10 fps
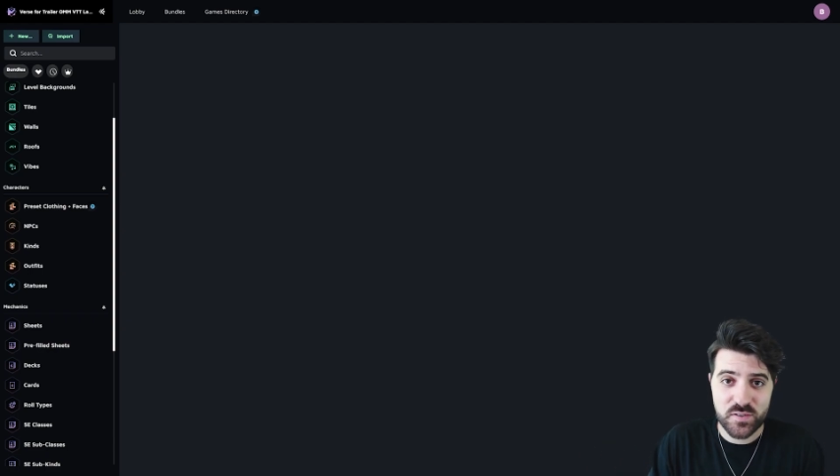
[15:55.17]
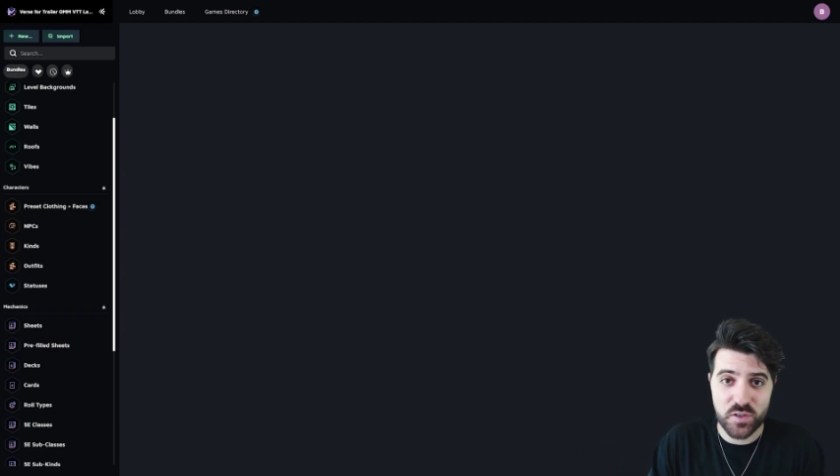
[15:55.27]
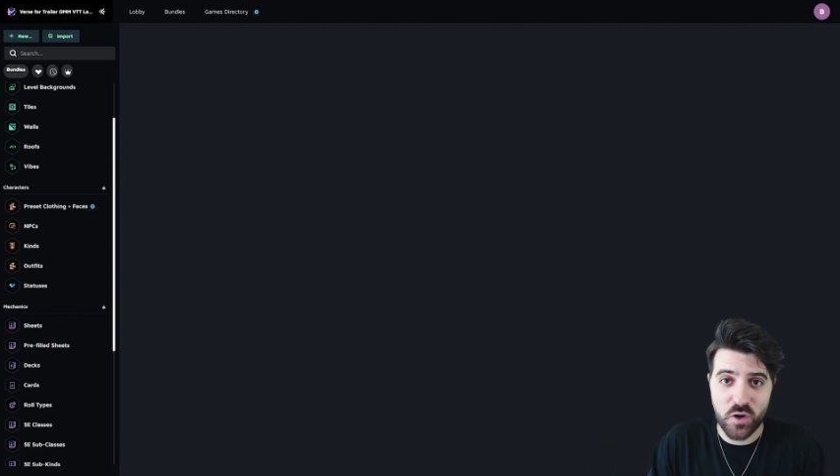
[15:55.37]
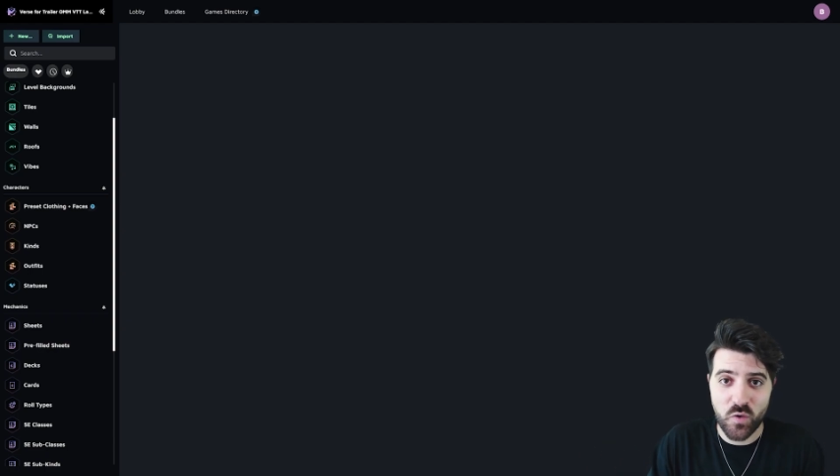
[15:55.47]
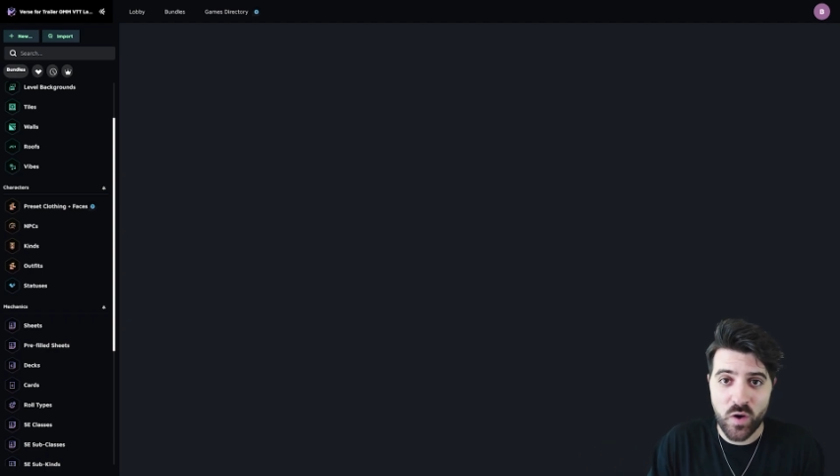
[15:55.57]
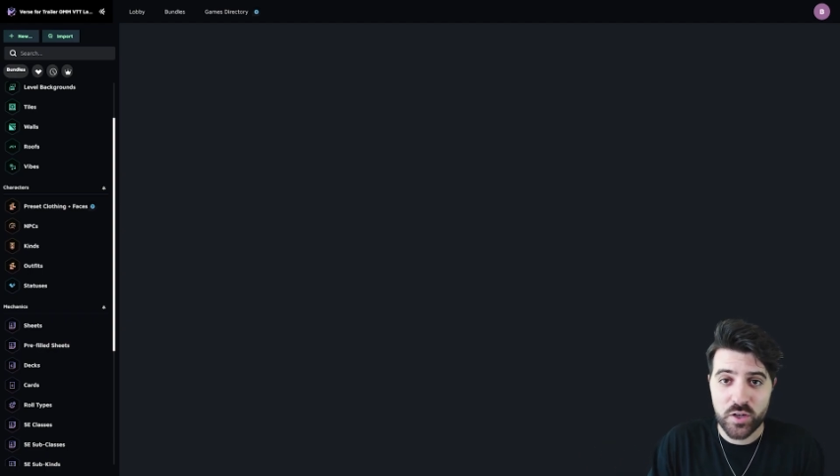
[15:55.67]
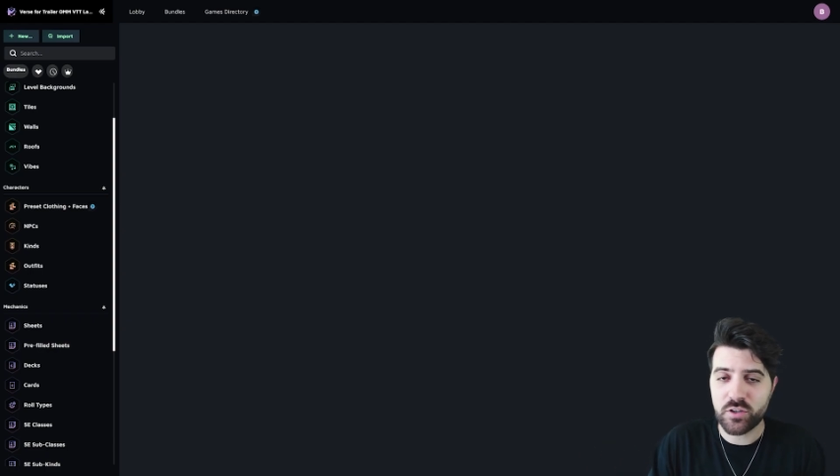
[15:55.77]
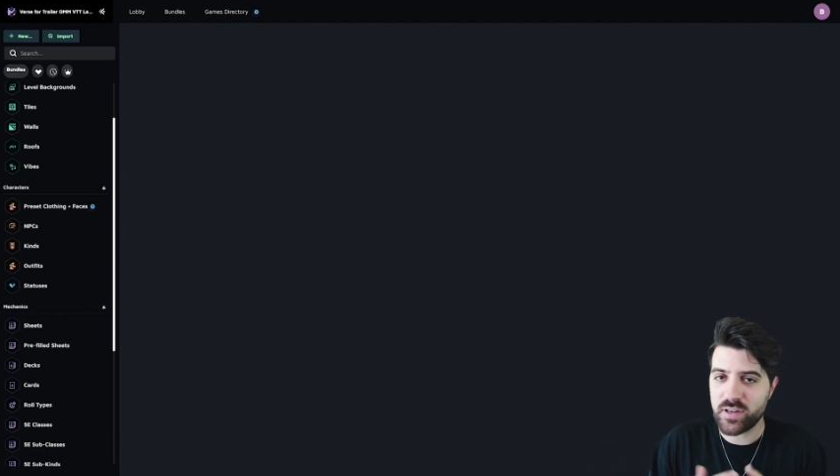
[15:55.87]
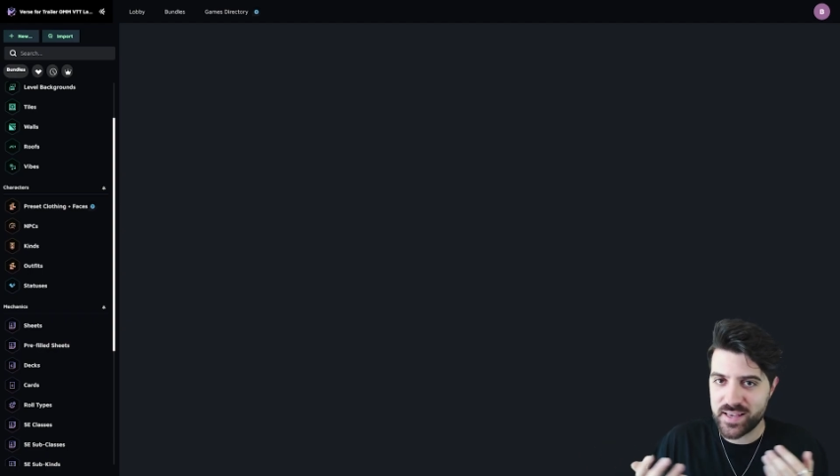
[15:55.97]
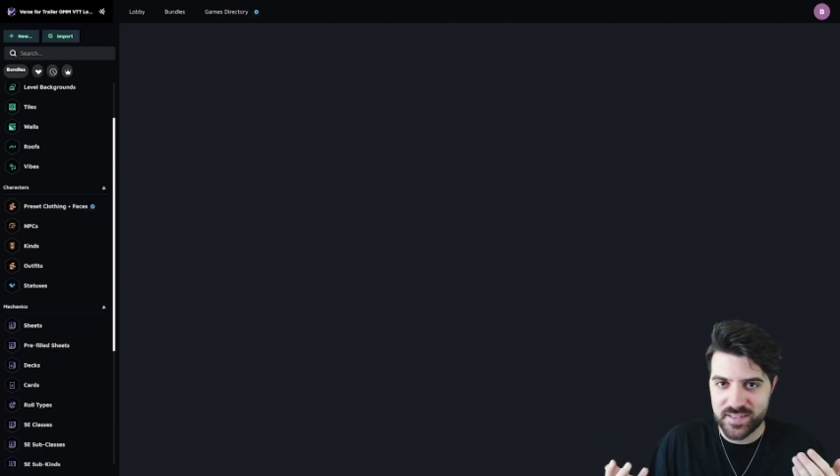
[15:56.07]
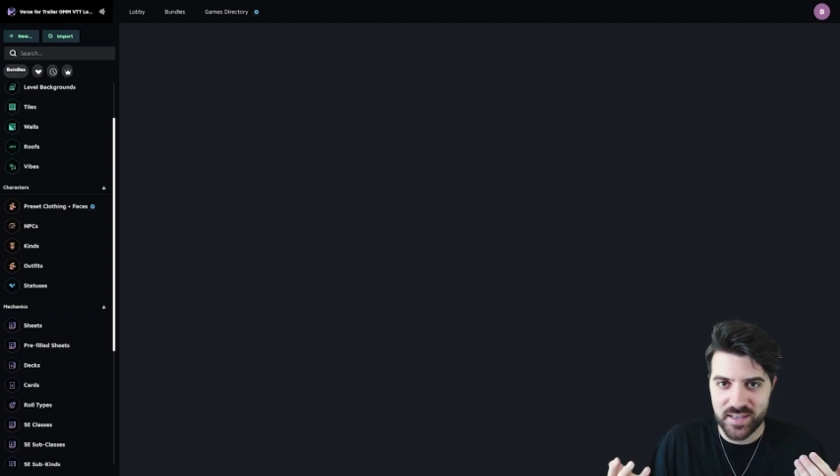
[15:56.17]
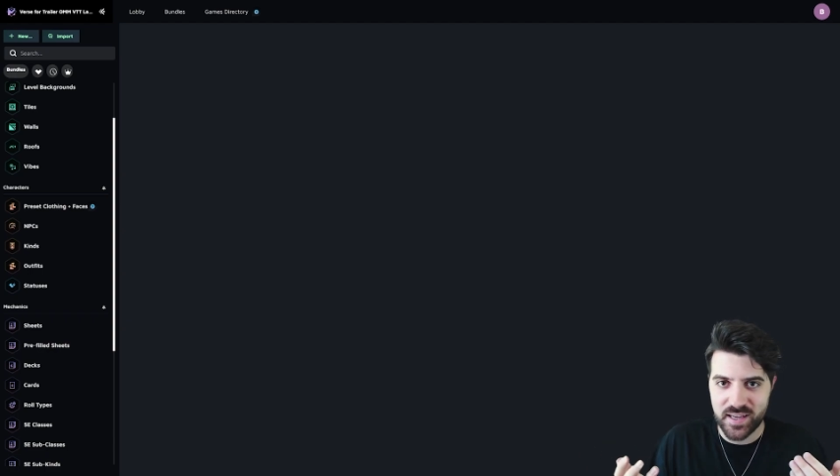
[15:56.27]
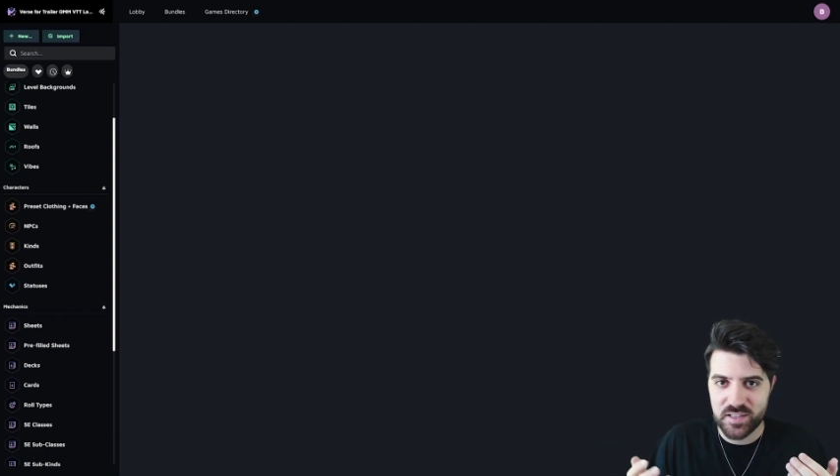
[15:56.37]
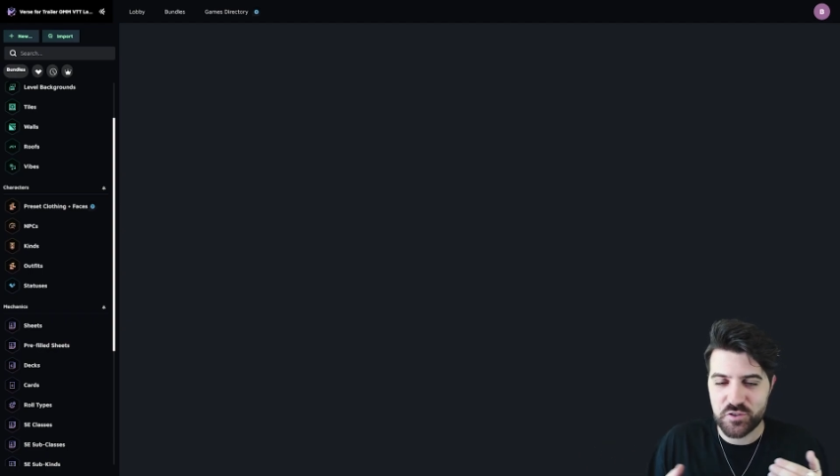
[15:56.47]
So don't hesitate,